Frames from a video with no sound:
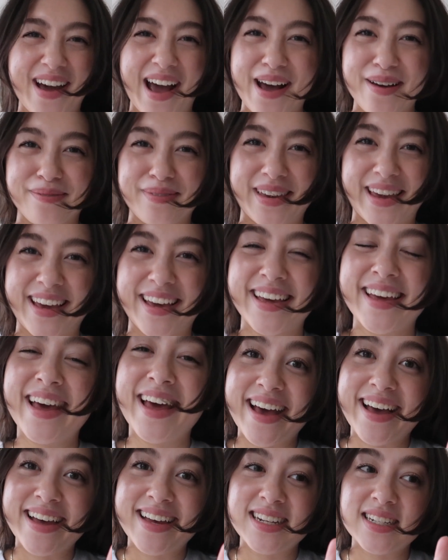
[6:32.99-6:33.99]
happy.
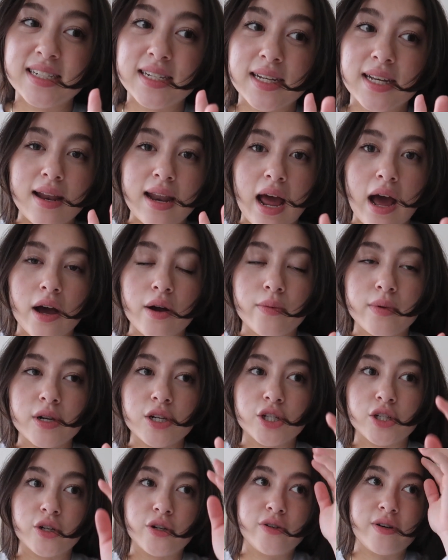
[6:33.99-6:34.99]
And now I want to
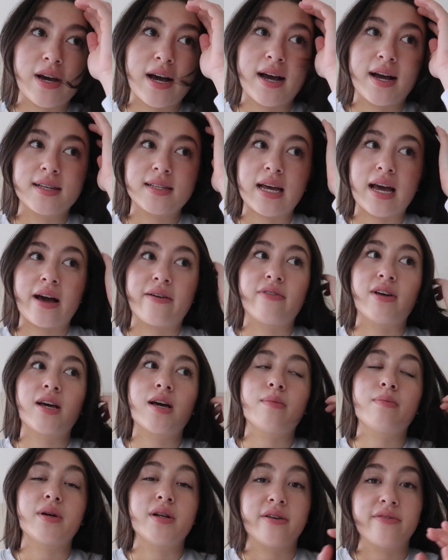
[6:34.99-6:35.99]
show you guys, I have like
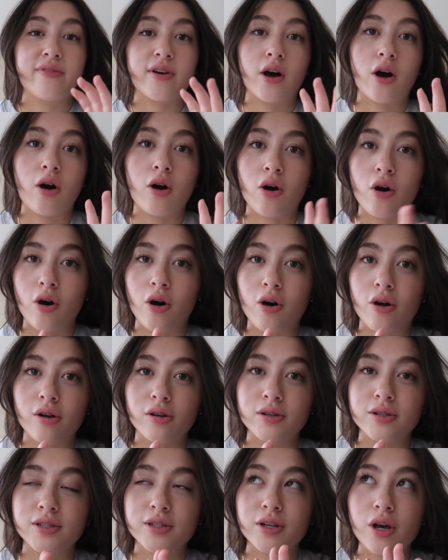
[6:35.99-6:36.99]
a bit of a
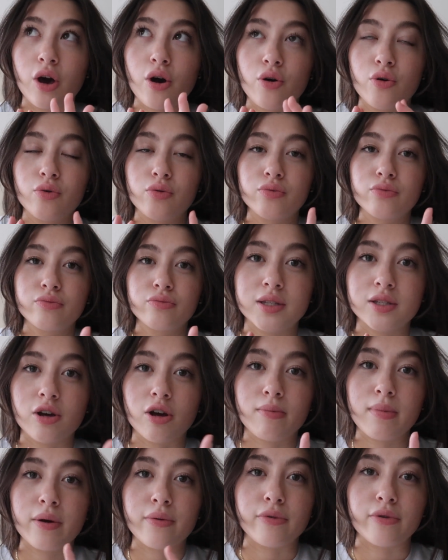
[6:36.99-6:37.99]
haul, so let's go
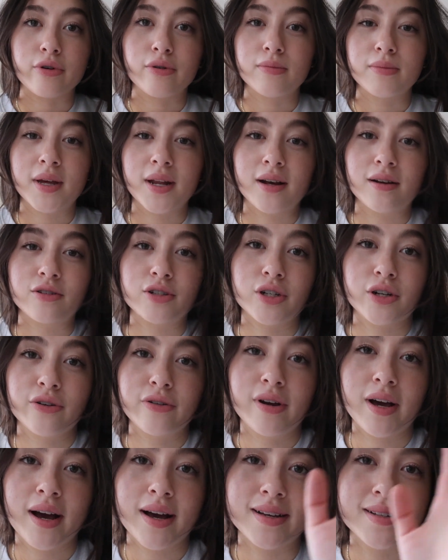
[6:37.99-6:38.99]
to my room and I'll show
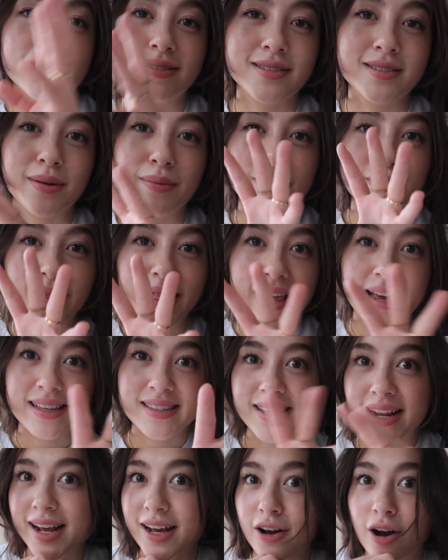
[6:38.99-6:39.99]
you guys some things
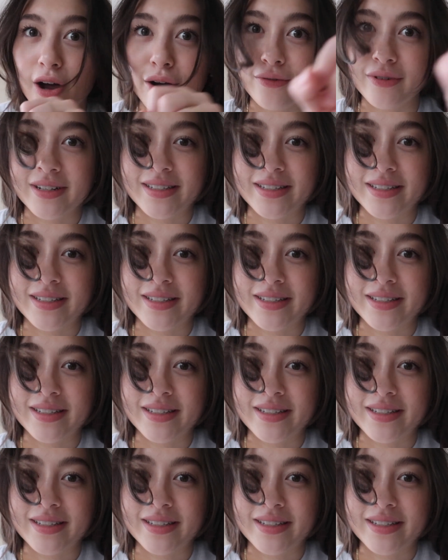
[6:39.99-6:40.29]
that I got